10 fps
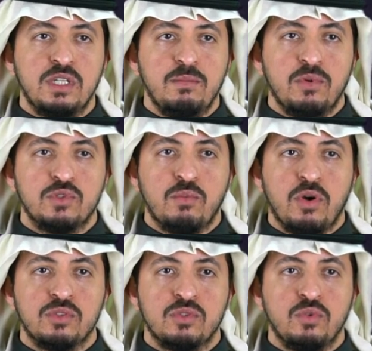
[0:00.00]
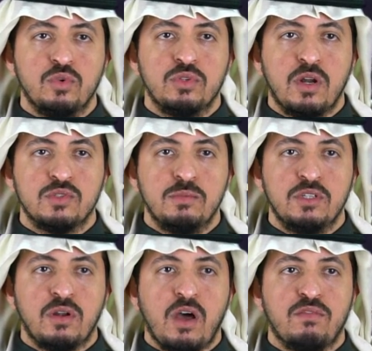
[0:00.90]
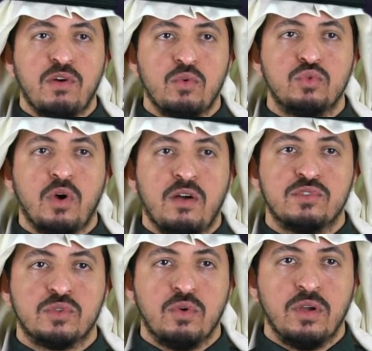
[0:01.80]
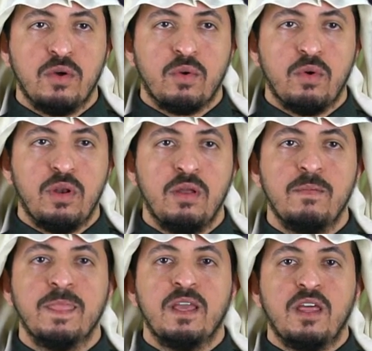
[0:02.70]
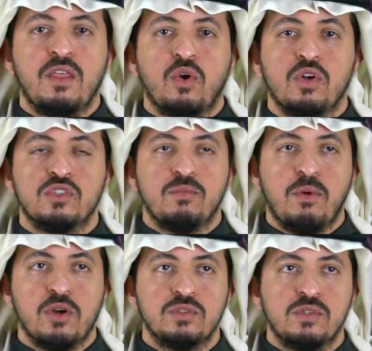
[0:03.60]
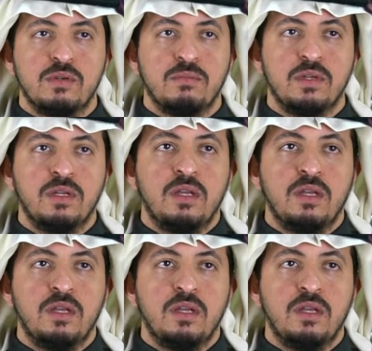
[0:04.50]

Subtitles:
sleep response, neurotransmitter are found to have stronger role in the causes of bruxism.